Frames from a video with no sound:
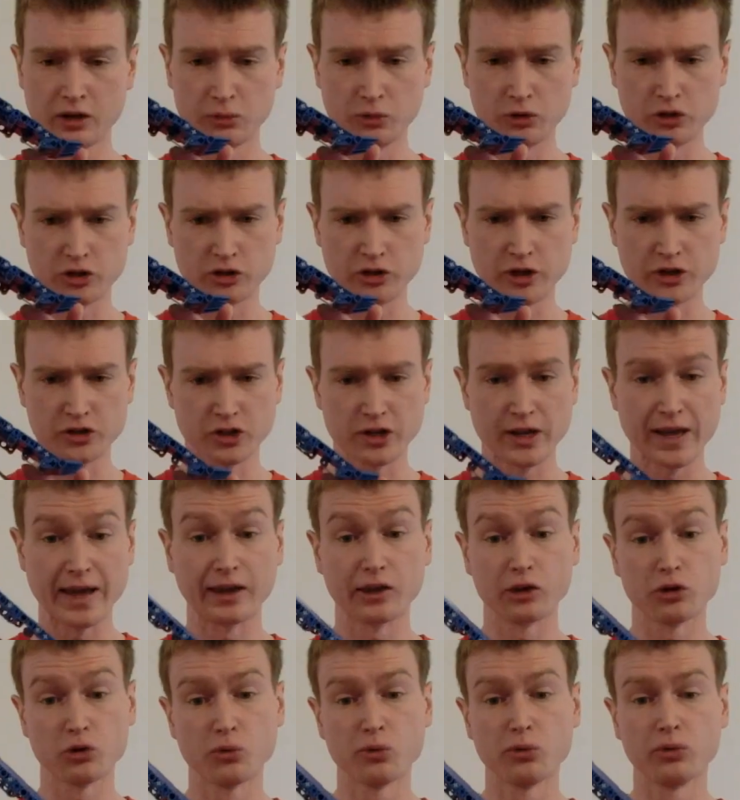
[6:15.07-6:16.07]
which are at an
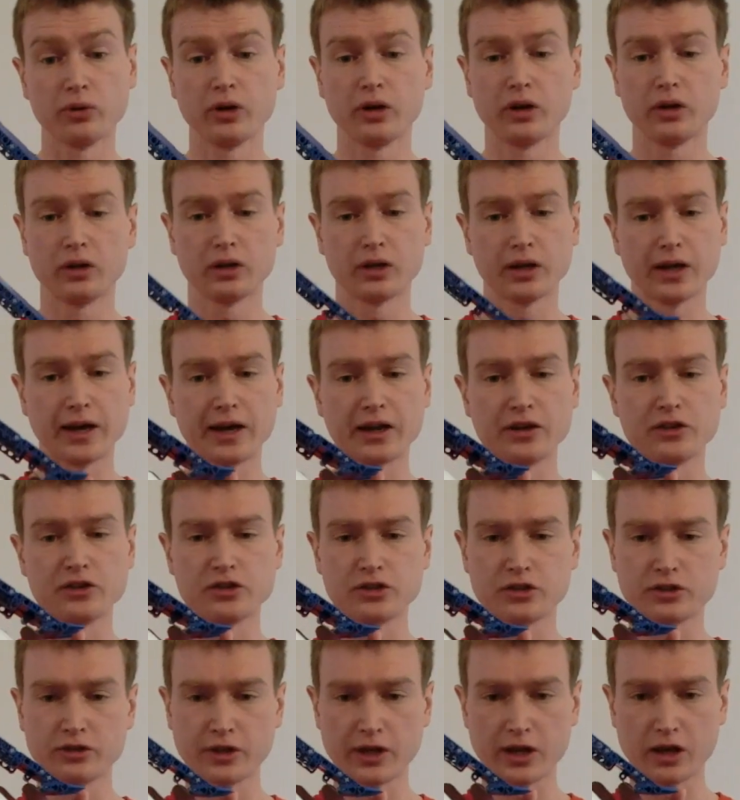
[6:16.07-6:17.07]
angle, and
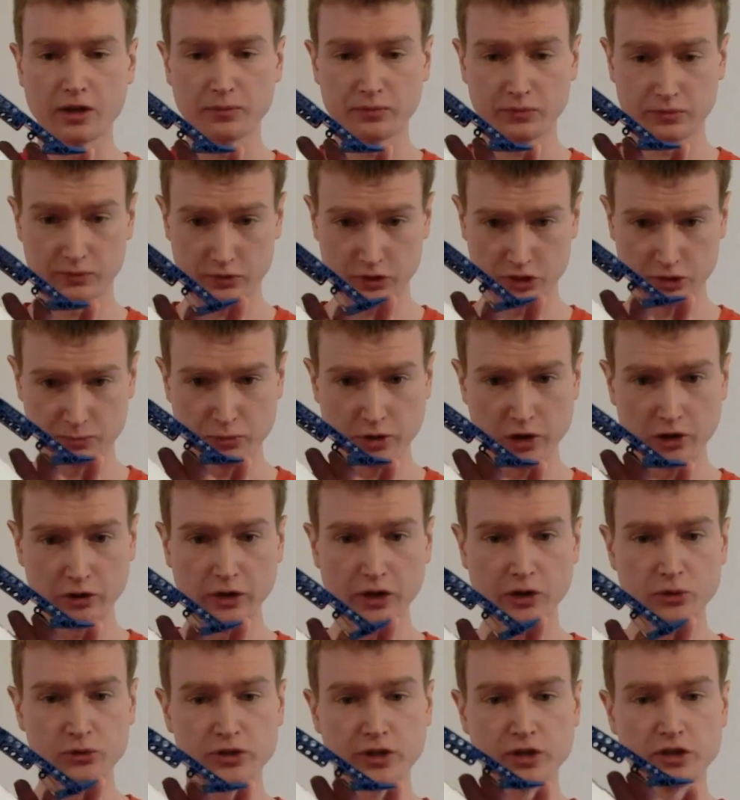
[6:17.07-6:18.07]
they're sprung
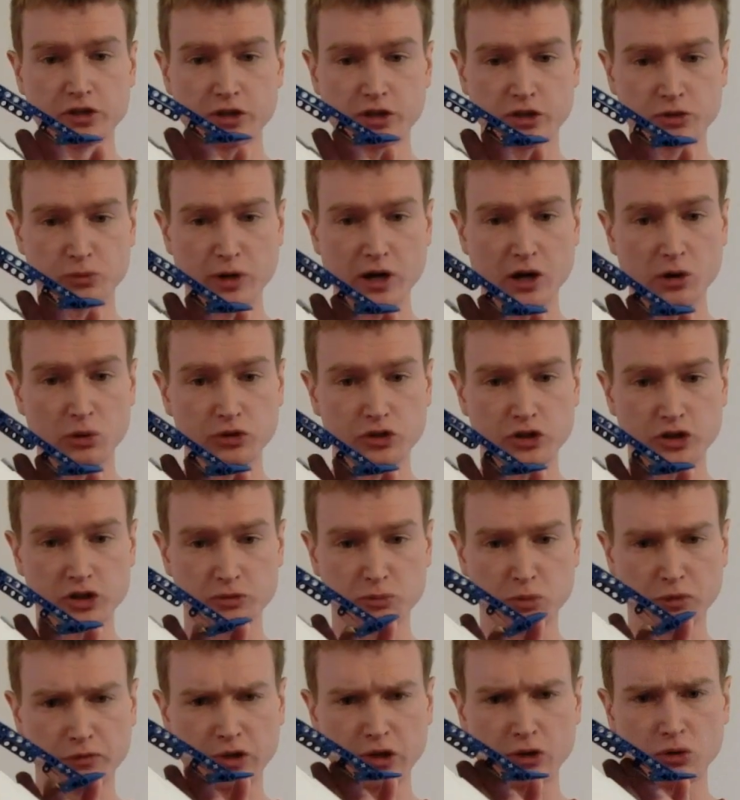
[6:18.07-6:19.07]
loaded as well,
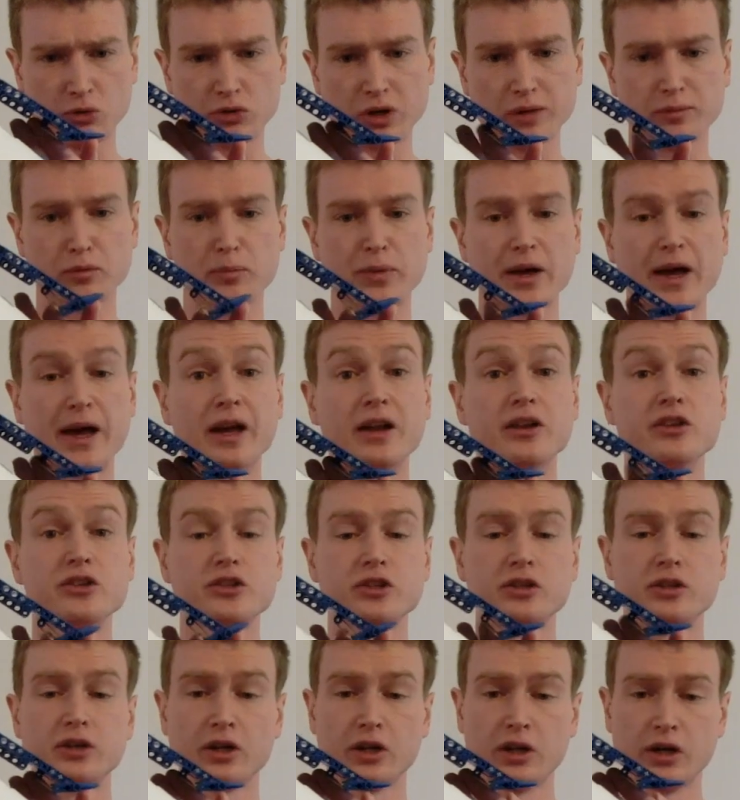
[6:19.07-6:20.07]
just with a little rubber
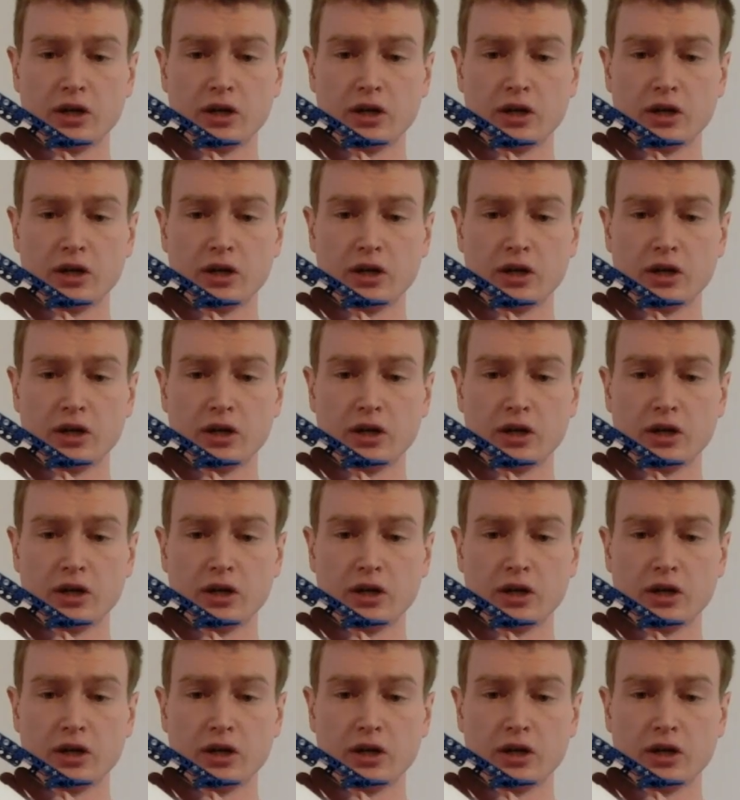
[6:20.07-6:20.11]
band.